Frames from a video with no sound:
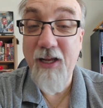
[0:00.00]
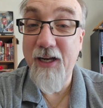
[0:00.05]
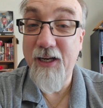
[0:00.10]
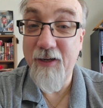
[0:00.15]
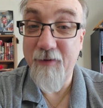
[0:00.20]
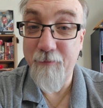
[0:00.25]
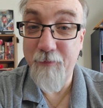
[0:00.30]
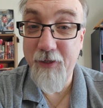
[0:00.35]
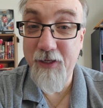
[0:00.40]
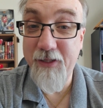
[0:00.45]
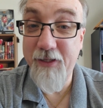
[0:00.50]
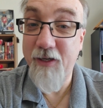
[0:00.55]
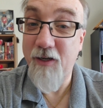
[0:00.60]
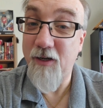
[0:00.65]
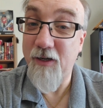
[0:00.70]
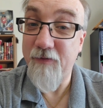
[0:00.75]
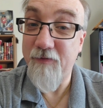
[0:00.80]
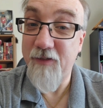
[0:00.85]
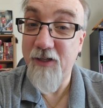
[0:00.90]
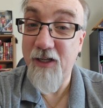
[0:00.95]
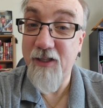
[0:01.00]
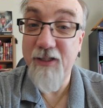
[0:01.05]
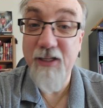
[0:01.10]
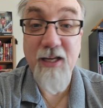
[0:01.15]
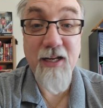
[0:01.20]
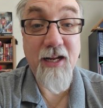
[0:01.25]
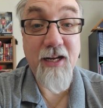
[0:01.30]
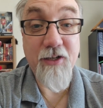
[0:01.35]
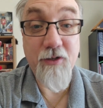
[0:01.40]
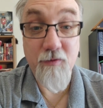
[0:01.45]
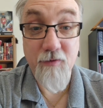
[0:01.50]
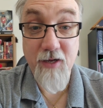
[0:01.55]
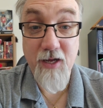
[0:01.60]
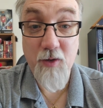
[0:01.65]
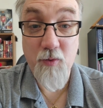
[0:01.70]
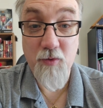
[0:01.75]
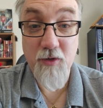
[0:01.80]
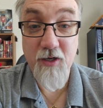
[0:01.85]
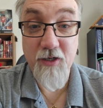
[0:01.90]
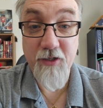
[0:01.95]
like. I've been there, I've done that. I do
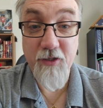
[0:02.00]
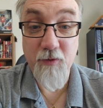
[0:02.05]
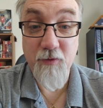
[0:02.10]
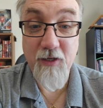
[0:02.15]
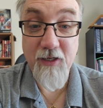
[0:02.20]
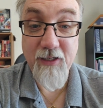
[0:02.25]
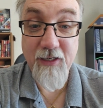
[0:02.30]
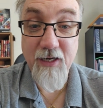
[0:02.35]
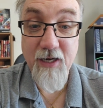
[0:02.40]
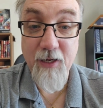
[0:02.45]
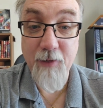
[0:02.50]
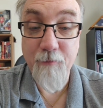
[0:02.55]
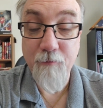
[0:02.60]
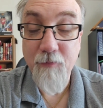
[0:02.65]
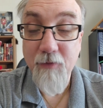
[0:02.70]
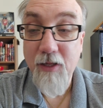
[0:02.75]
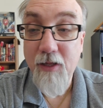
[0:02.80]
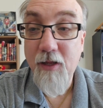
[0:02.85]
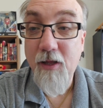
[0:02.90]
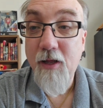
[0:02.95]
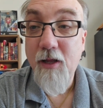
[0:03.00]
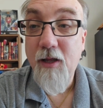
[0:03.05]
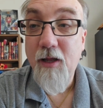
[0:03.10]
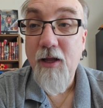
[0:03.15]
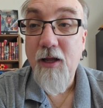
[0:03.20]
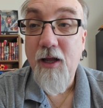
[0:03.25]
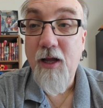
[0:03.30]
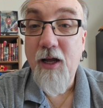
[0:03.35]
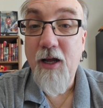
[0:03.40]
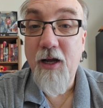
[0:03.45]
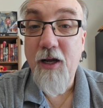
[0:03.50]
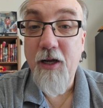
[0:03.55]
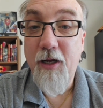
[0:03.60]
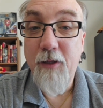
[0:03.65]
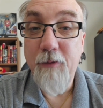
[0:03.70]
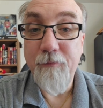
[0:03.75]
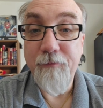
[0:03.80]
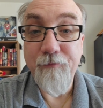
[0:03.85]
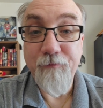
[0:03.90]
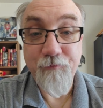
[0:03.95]
not want to do it again.
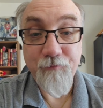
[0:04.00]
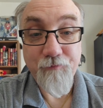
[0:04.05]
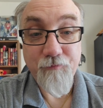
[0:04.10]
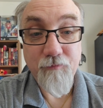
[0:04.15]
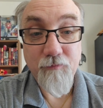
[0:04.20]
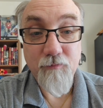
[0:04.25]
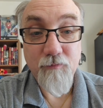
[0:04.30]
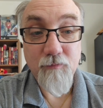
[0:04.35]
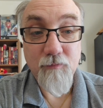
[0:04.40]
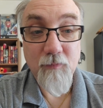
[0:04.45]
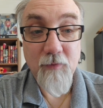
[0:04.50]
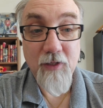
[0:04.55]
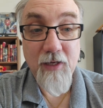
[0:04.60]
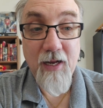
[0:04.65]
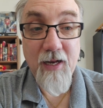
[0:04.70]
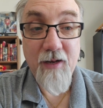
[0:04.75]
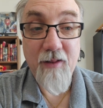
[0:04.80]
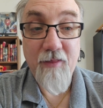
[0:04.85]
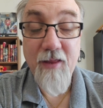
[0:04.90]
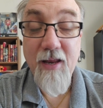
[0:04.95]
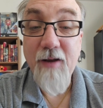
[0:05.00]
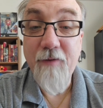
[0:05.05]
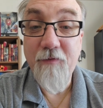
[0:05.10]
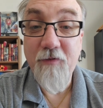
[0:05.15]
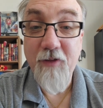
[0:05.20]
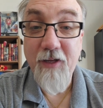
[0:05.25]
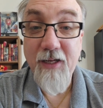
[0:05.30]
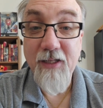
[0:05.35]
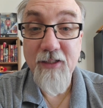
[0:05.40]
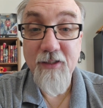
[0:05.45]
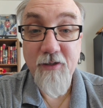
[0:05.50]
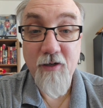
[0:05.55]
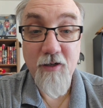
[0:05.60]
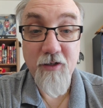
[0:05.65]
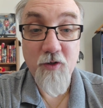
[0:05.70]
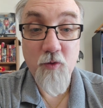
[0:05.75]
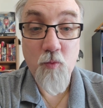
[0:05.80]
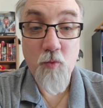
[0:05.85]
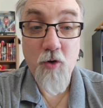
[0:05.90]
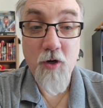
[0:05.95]
And thankfully, it's
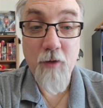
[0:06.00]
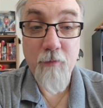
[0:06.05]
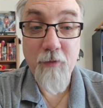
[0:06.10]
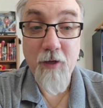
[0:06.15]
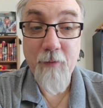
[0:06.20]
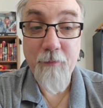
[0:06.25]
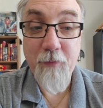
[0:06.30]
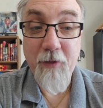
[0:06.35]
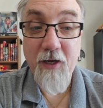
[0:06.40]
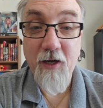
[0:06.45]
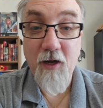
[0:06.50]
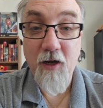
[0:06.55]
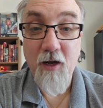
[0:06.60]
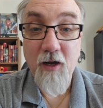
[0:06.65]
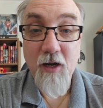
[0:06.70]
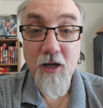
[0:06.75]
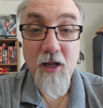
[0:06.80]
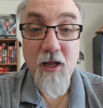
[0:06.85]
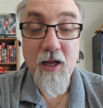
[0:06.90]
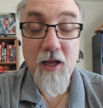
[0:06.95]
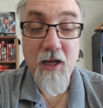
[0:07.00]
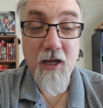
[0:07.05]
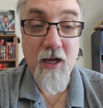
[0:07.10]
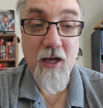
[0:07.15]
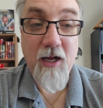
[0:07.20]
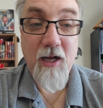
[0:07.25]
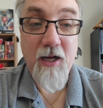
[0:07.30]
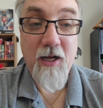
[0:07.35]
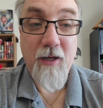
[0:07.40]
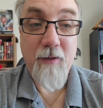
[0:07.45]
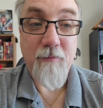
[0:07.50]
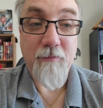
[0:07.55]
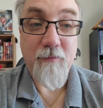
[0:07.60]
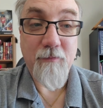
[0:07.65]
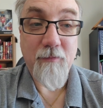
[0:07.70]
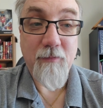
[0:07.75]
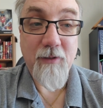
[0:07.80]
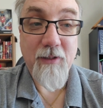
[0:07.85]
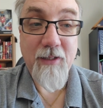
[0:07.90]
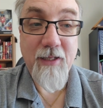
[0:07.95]
starting to warm up here.
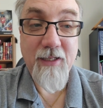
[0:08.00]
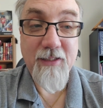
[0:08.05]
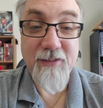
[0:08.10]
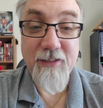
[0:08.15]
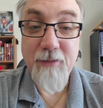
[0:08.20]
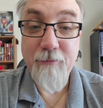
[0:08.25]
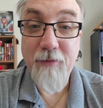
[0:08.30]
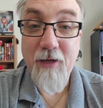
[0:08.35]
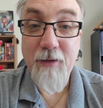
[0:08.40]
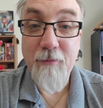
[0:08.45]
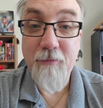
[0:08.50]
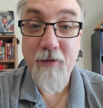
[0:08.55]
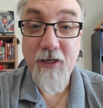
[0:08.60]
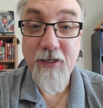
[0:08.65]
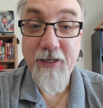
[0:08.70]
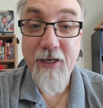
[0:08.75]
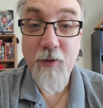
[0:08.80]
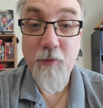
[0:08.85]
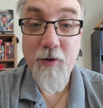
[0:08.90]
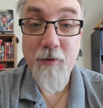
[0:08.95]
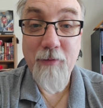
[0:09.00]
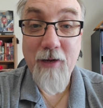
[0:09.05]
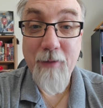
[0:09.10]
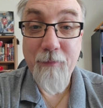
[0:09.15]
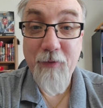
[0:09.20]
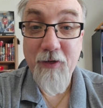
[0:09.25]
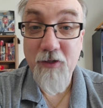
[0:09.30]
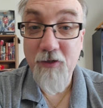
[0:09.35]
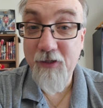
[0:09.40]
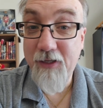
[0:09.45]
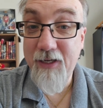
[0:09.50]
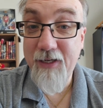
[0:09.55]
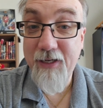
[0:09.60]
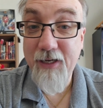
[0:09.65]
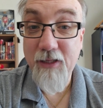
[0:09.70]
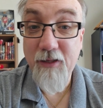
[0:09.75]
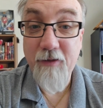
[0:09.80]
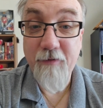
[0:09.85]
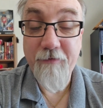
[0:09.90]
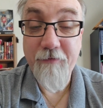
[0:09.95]
They said by Monday we might be
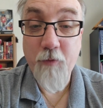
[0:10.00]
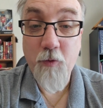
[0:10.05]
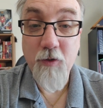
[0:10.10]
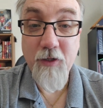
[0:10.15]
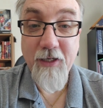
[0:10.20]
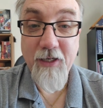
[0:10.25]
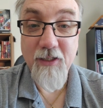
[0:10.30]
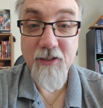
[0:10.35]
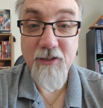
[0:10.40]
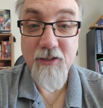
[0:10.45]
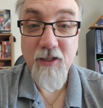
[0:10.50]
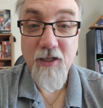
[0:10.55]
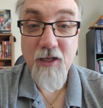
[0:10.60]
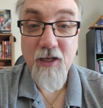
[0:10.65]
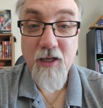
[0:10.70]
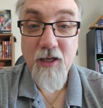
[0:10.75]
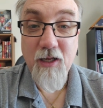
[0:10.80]
looking at the 40s.